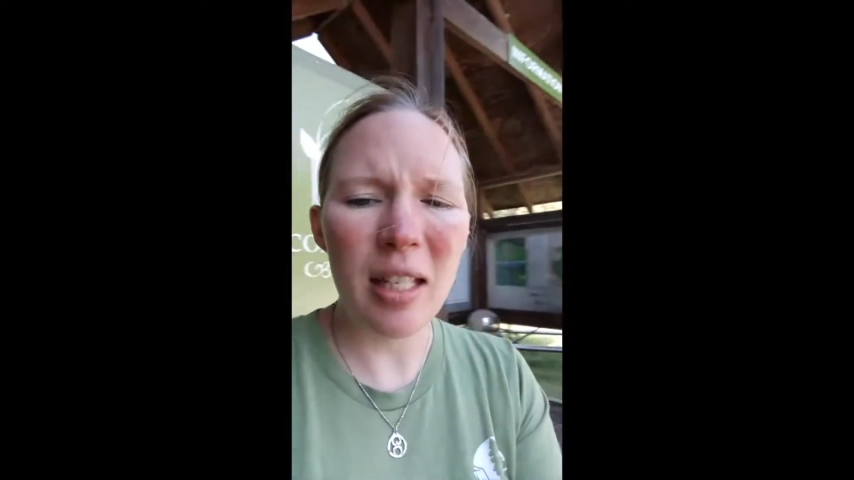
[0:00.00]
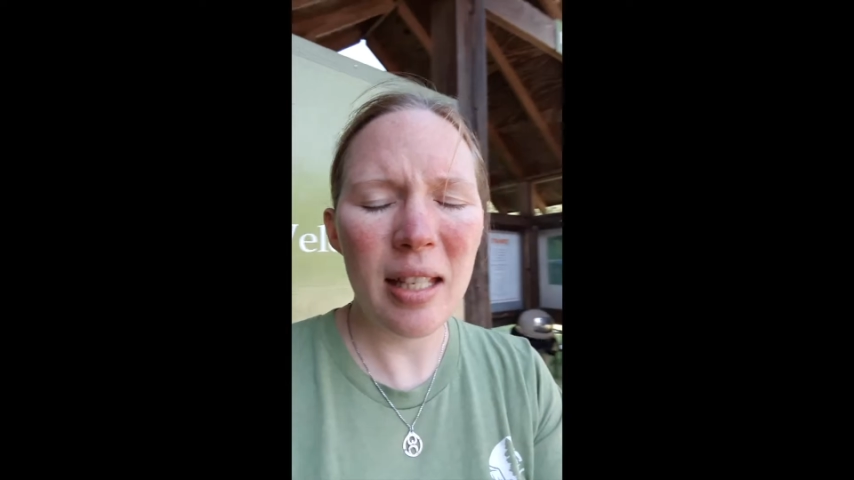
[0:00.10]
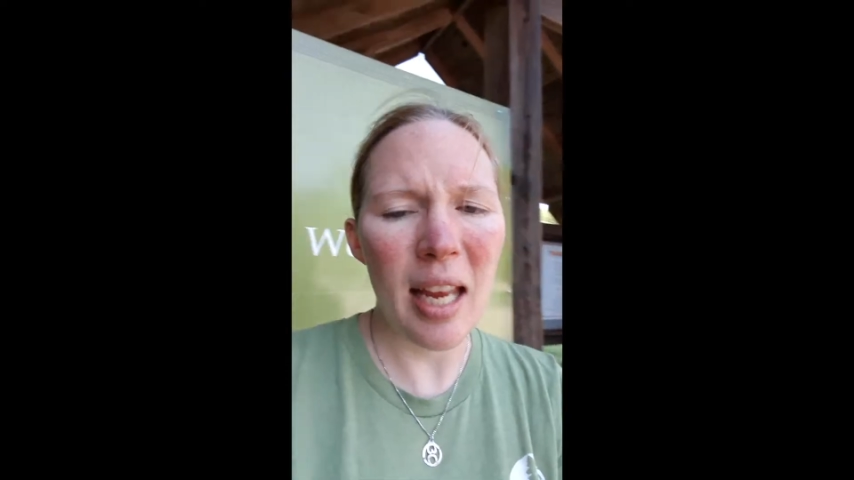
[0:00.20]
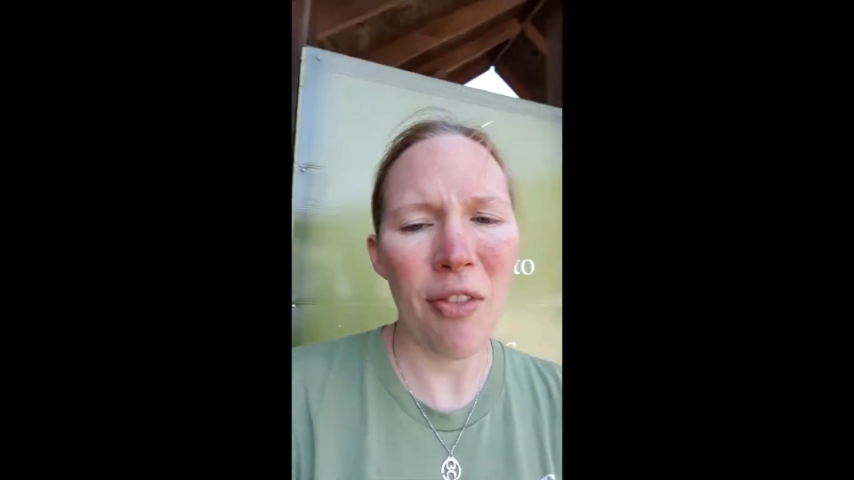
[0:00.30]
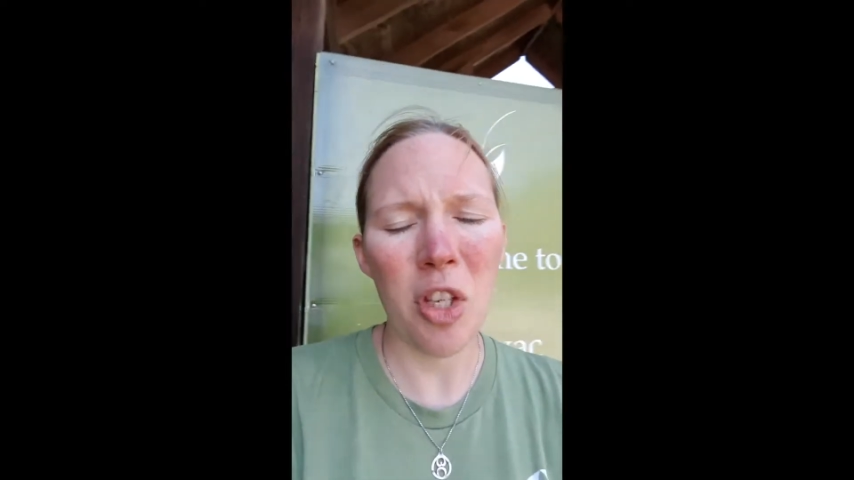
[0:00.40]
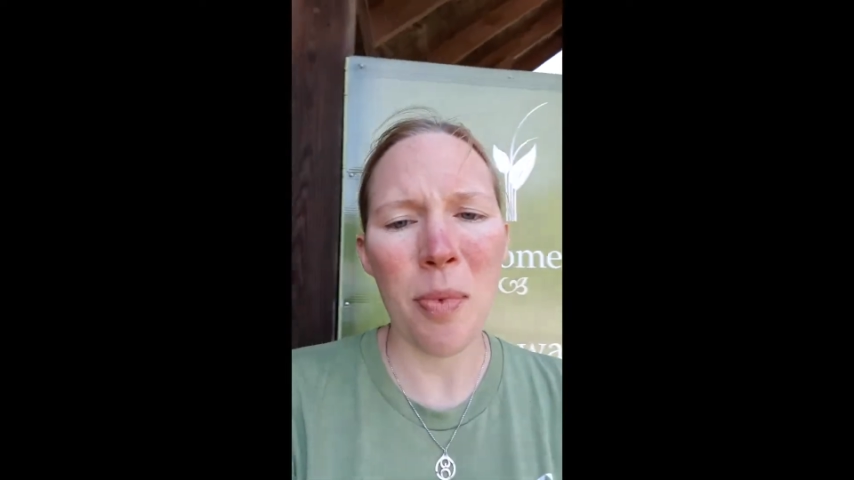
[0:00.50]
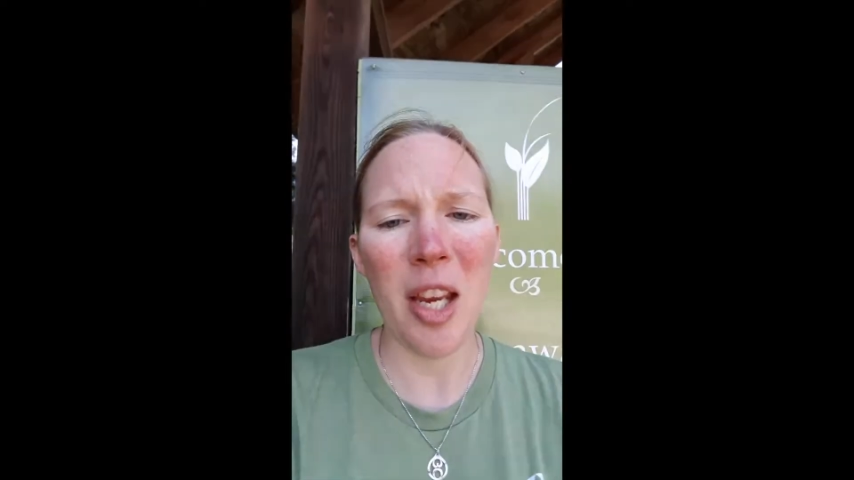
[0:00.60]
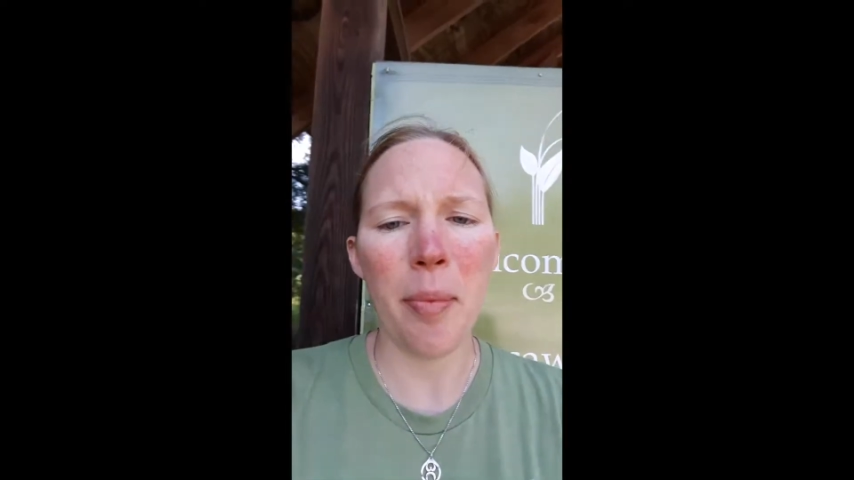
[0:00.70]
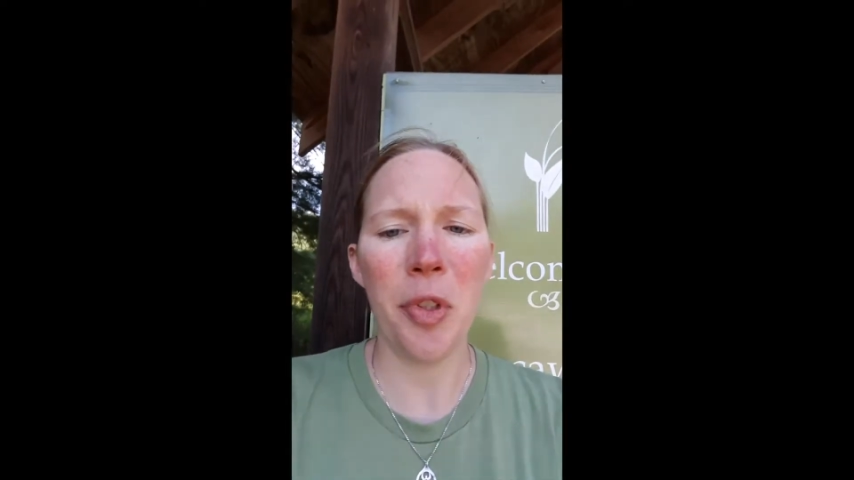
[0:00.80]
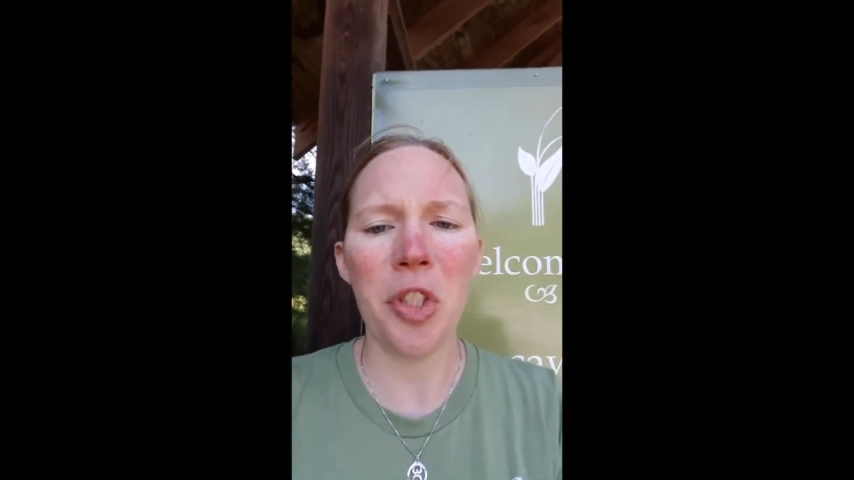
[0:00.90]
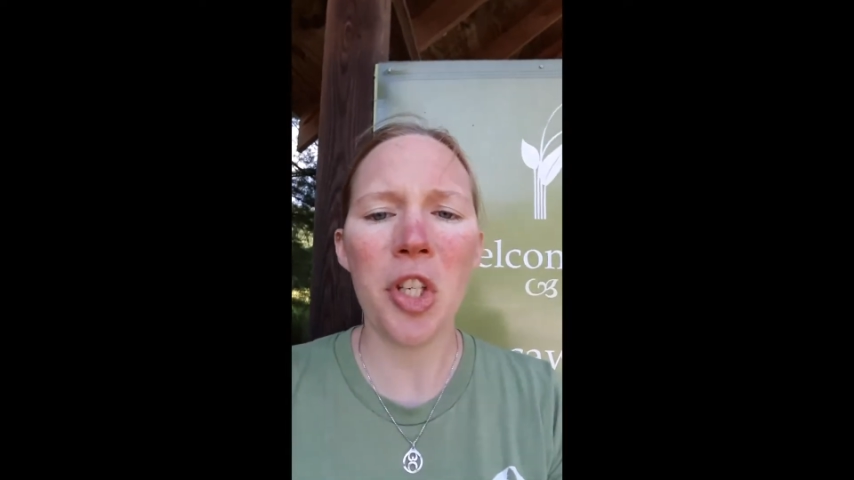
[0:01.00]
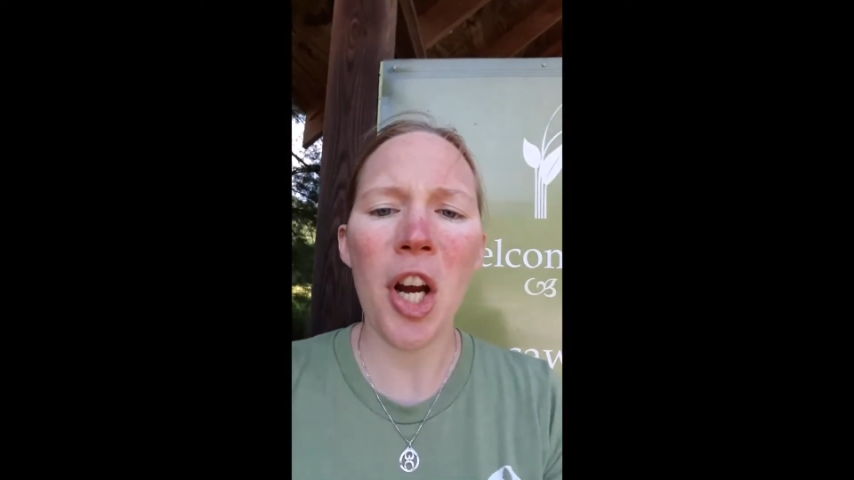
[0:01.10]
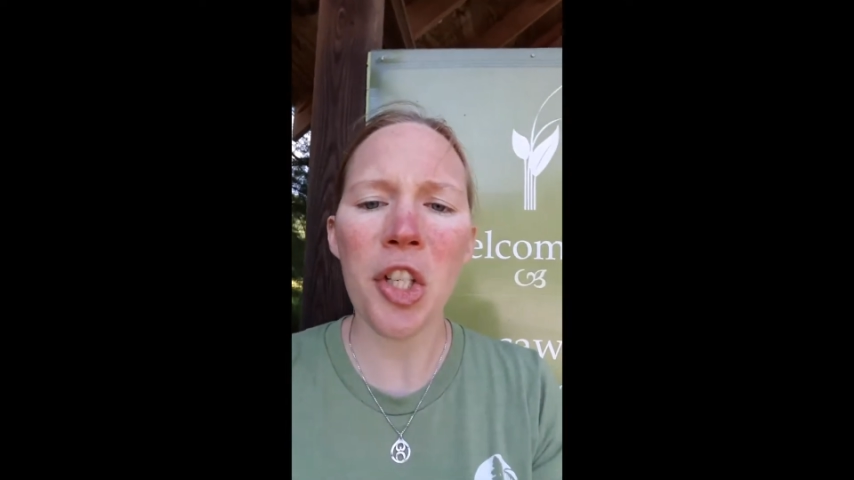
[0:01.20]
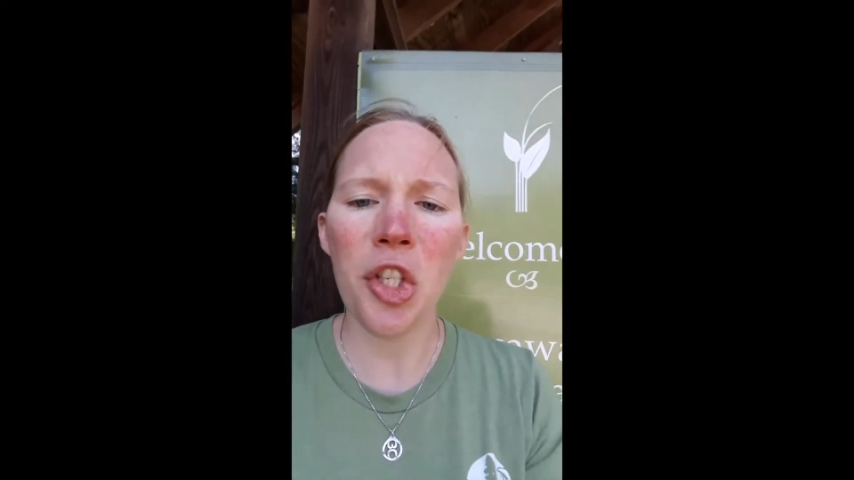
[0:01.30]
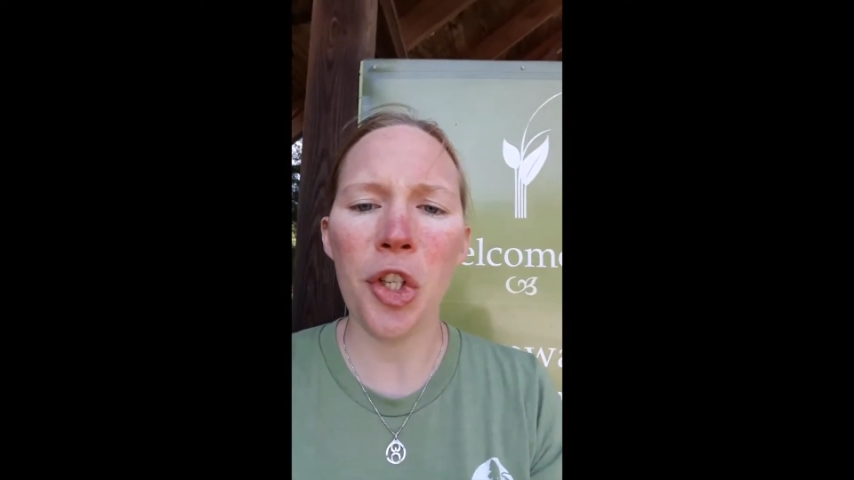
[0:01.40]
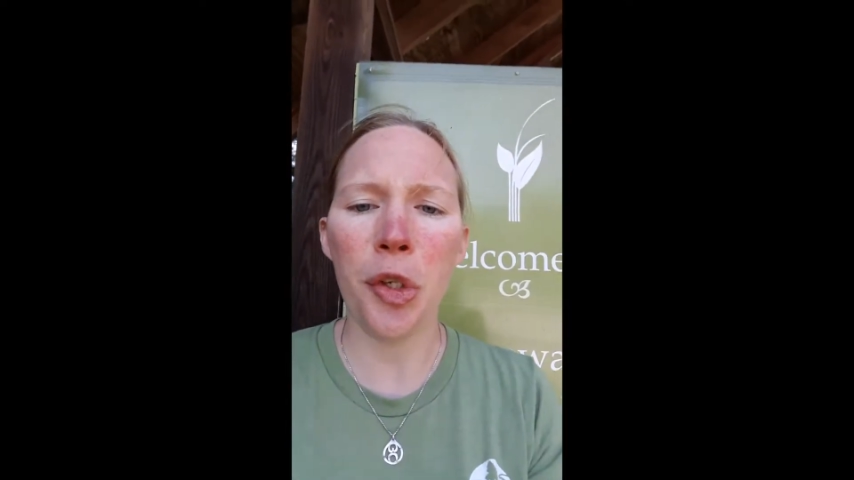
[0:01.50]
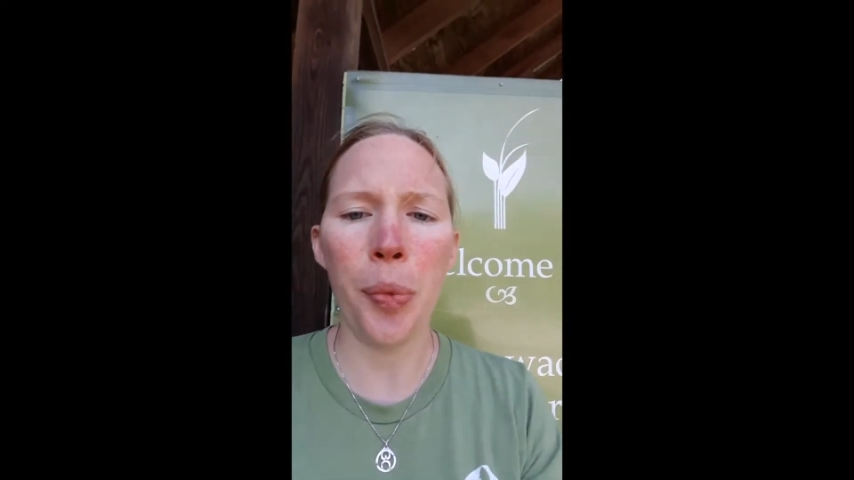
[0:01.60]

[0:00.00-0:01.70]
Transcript: safe to be able to talk to you